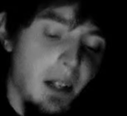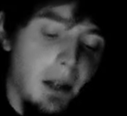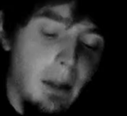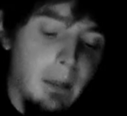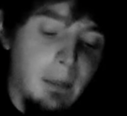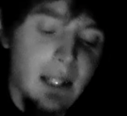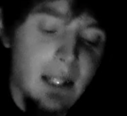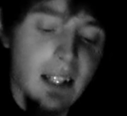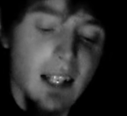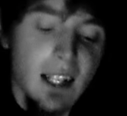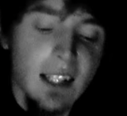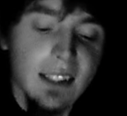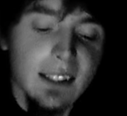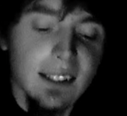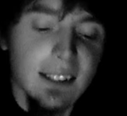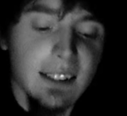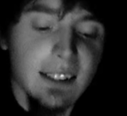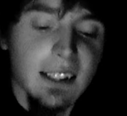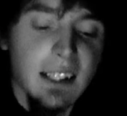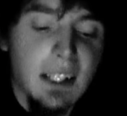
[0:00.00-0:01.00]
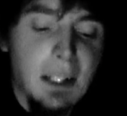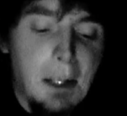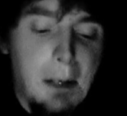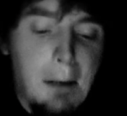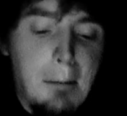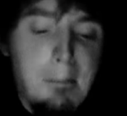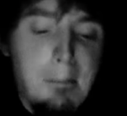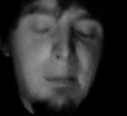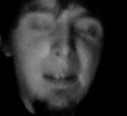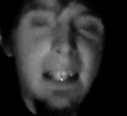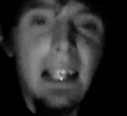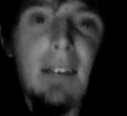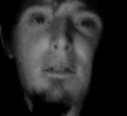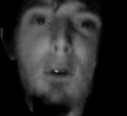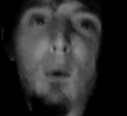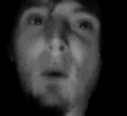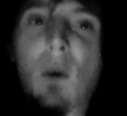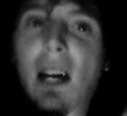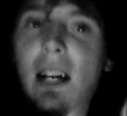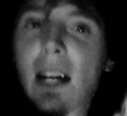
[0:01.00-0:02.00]
Because
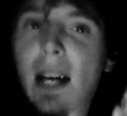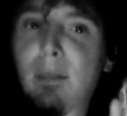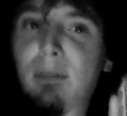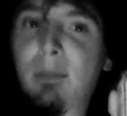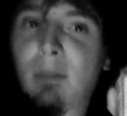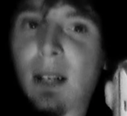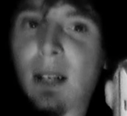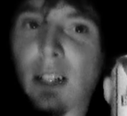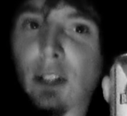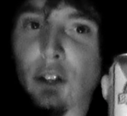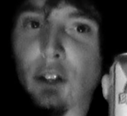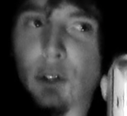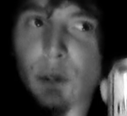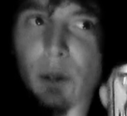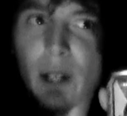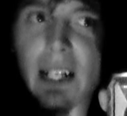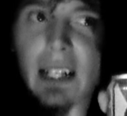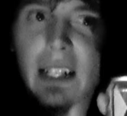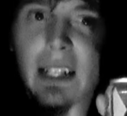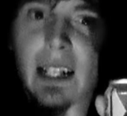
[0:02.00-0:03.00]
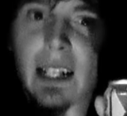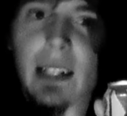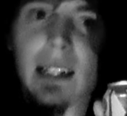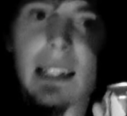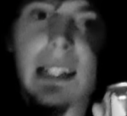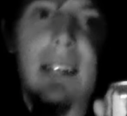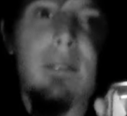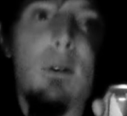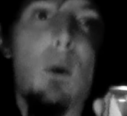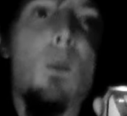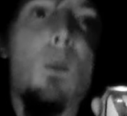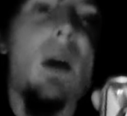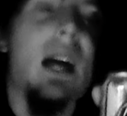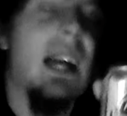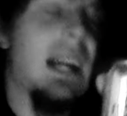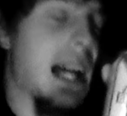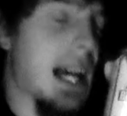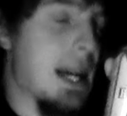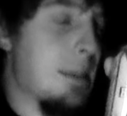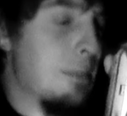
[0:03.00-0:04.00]
even when I'm drinking, even
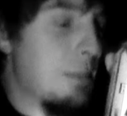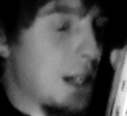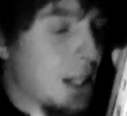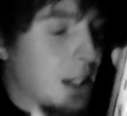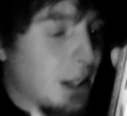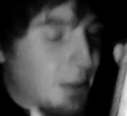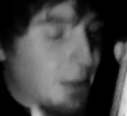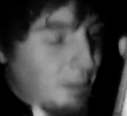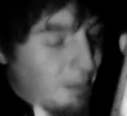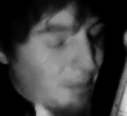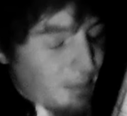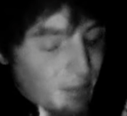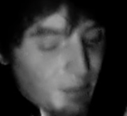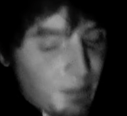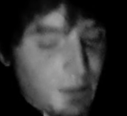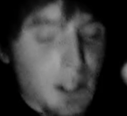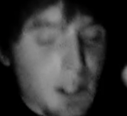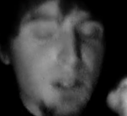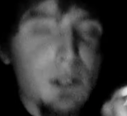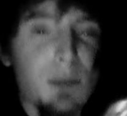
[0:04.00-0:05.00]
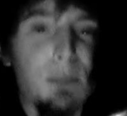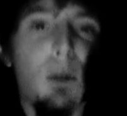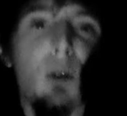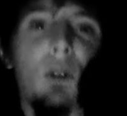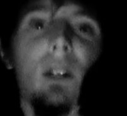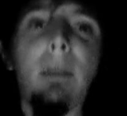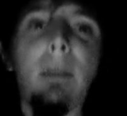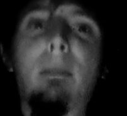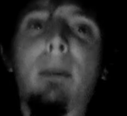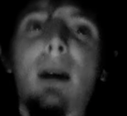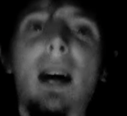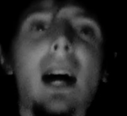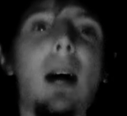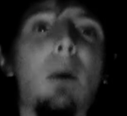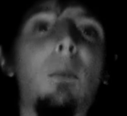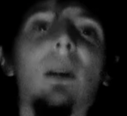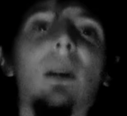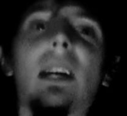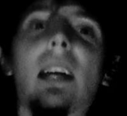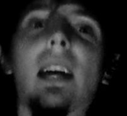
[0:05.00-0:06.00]
when I'm smoking pot,
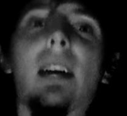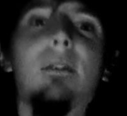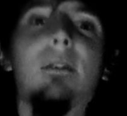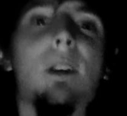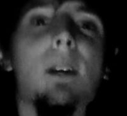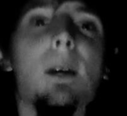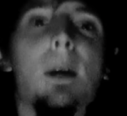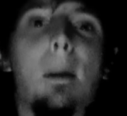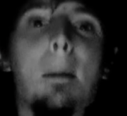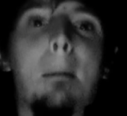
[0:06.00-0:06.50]
whatever,